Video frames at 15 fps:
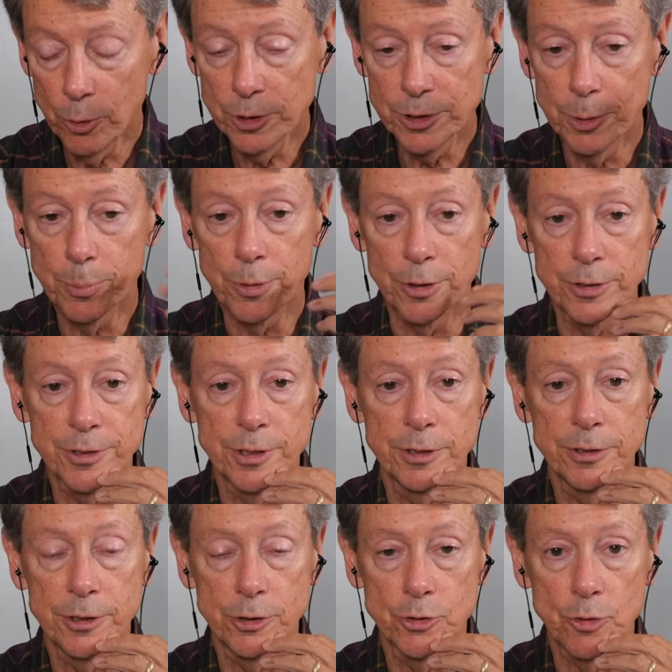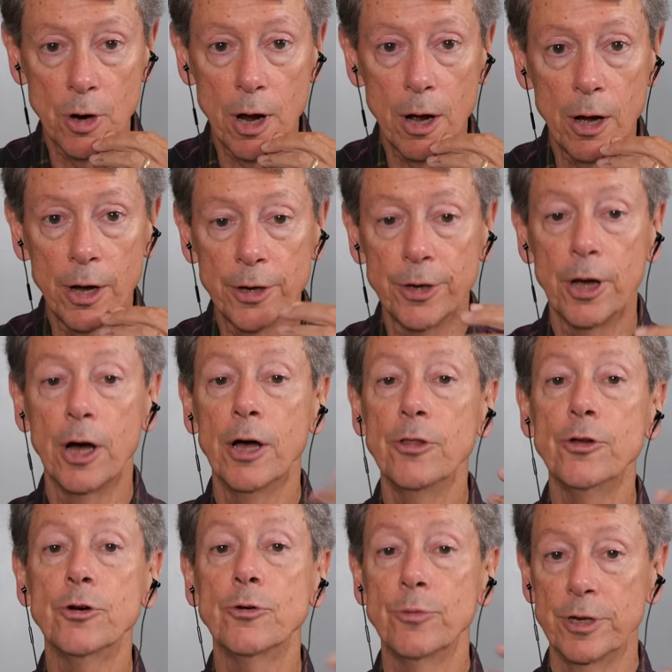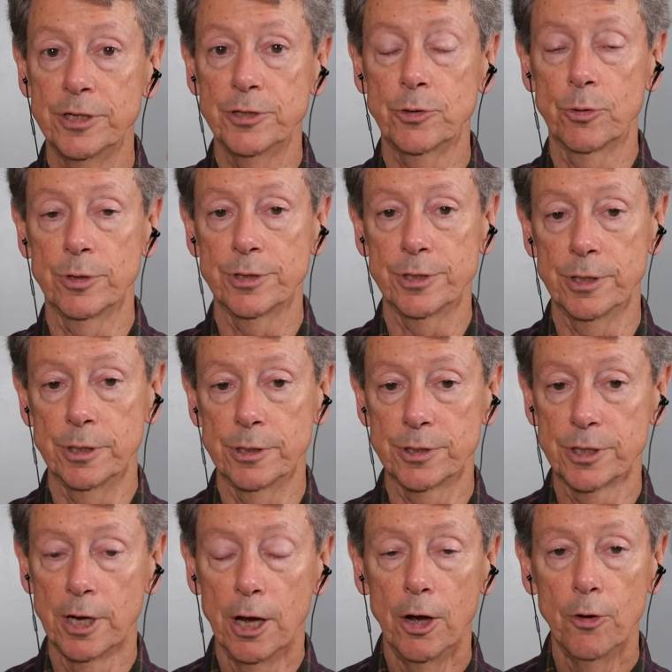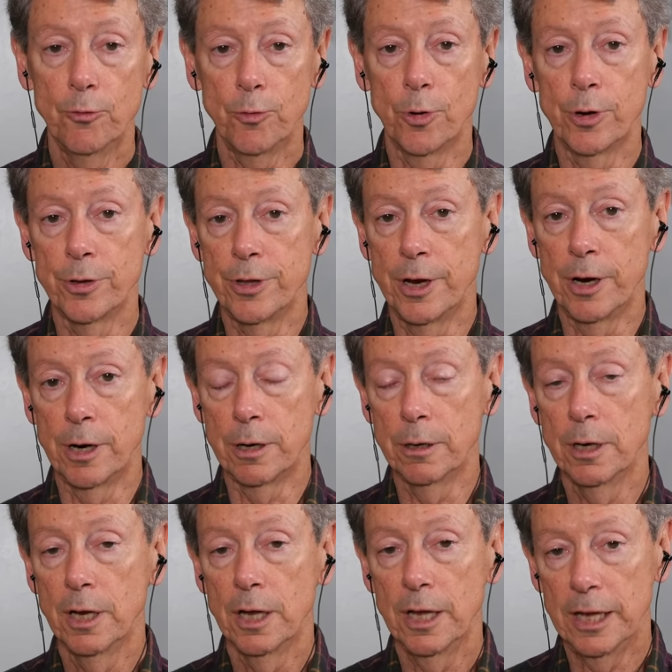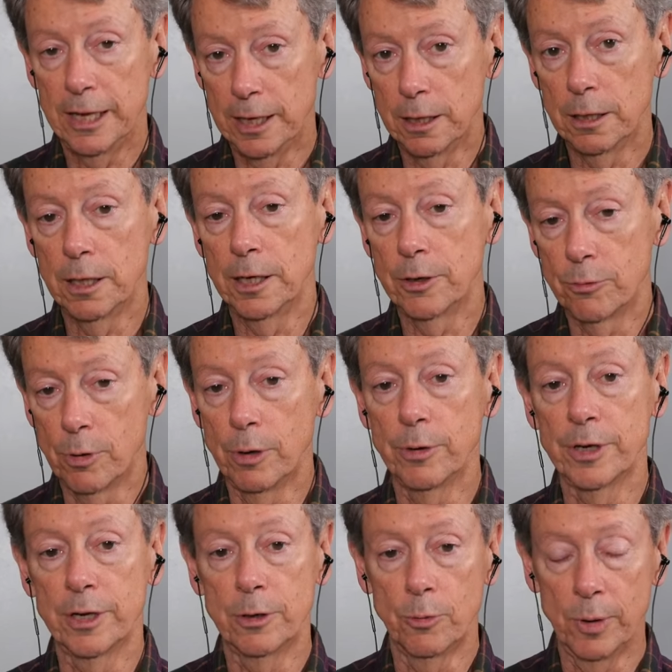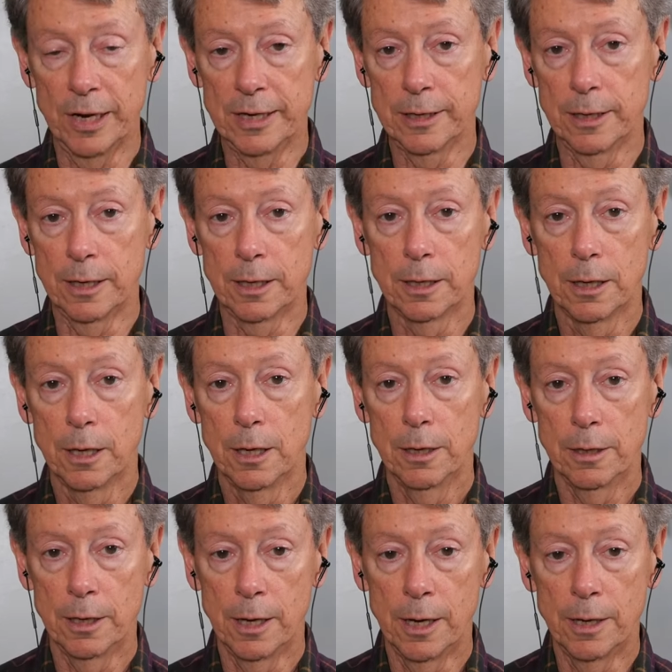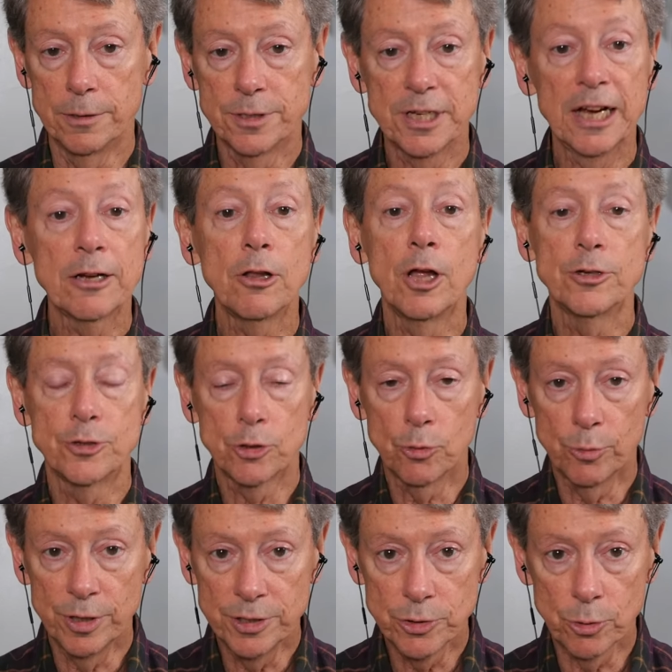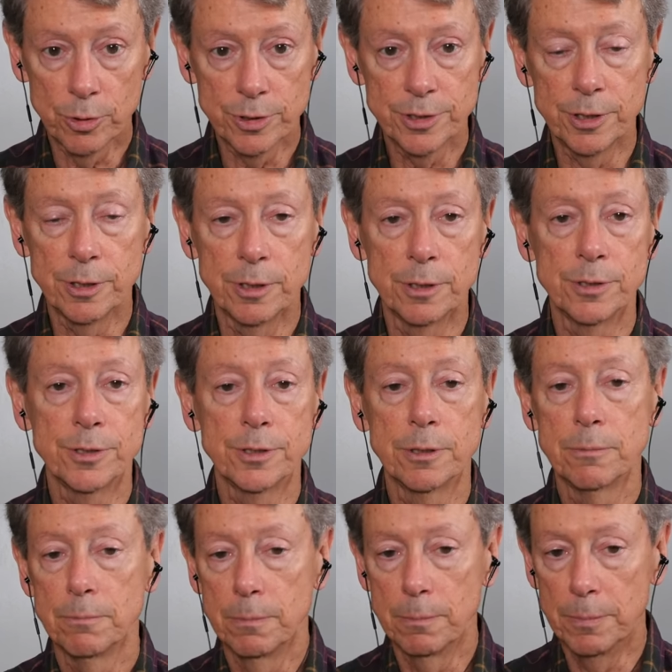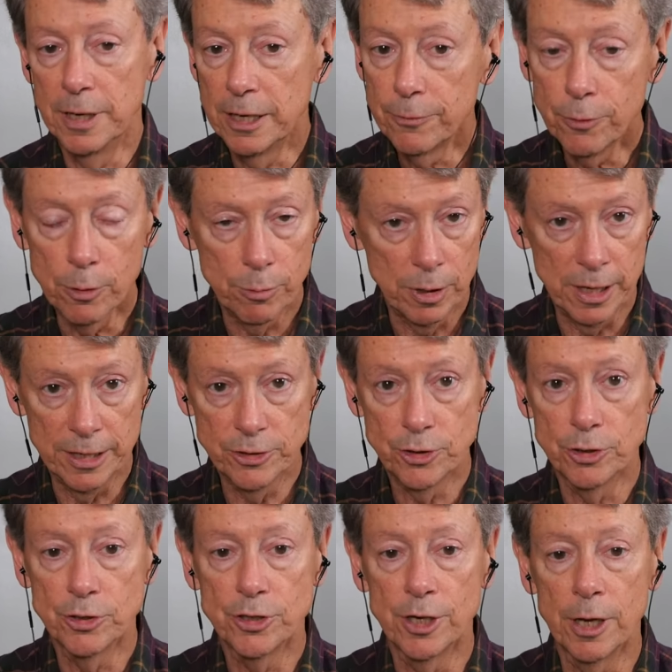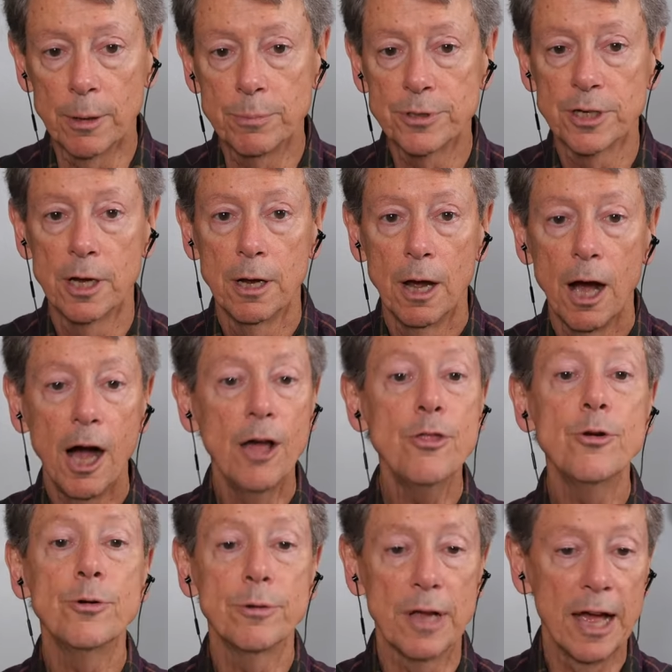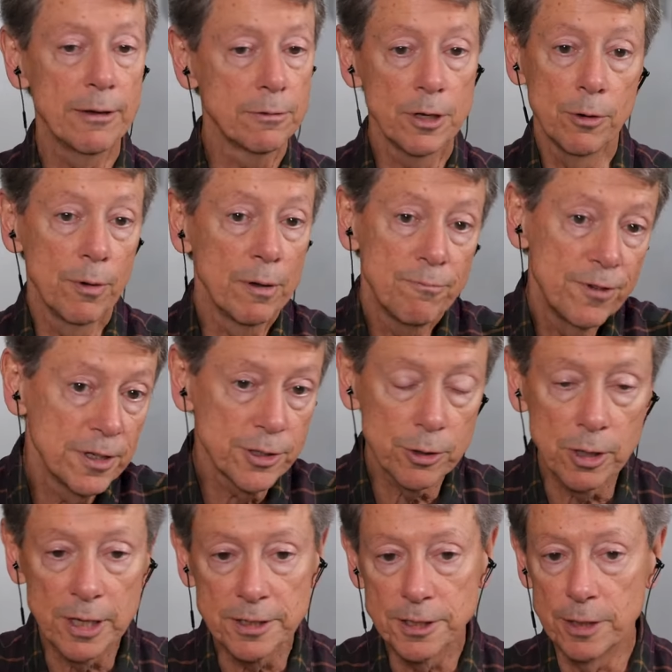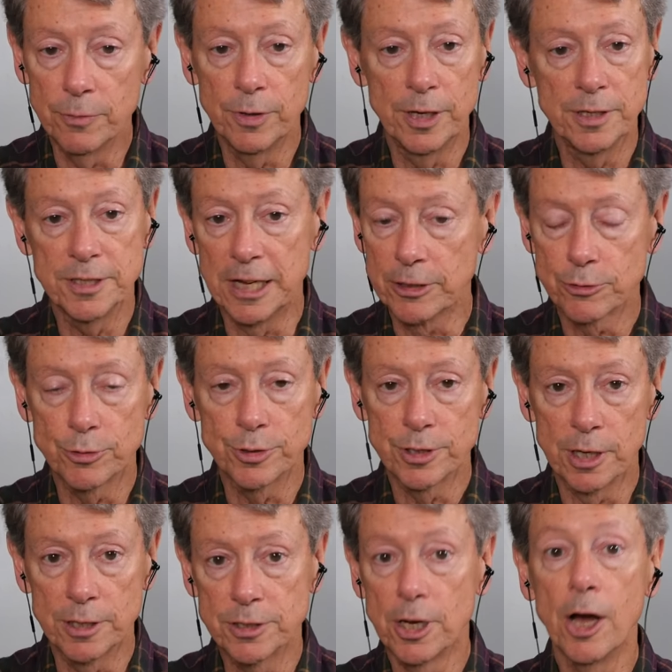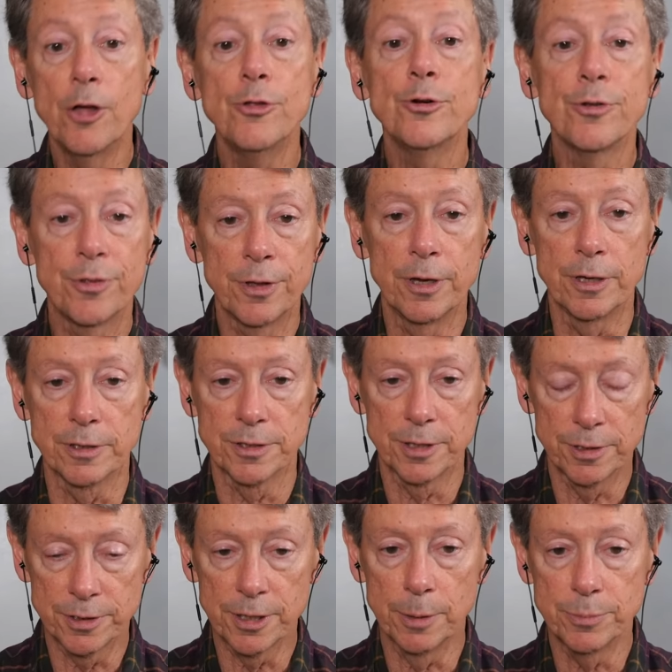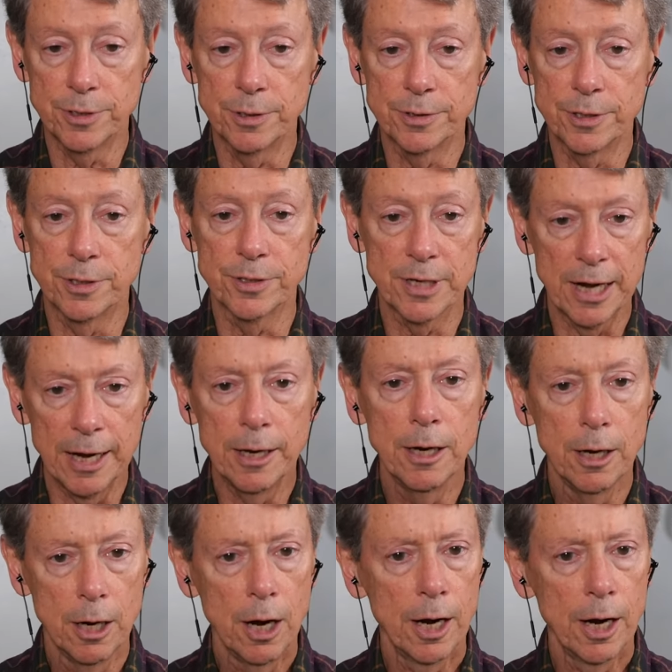force a person to draw on other resources for their healing, growing, and awakening. Uh, psychological resources, meaningful relationships, other you know physical activities, exercise, other things and substances. And I